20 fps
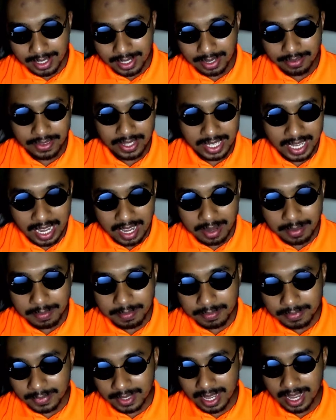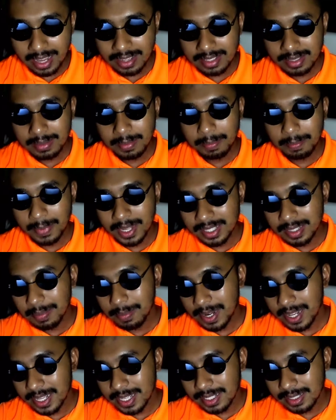If the game has
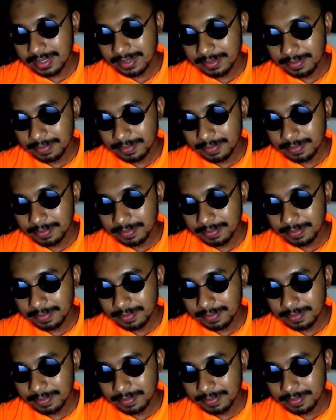multiplayer,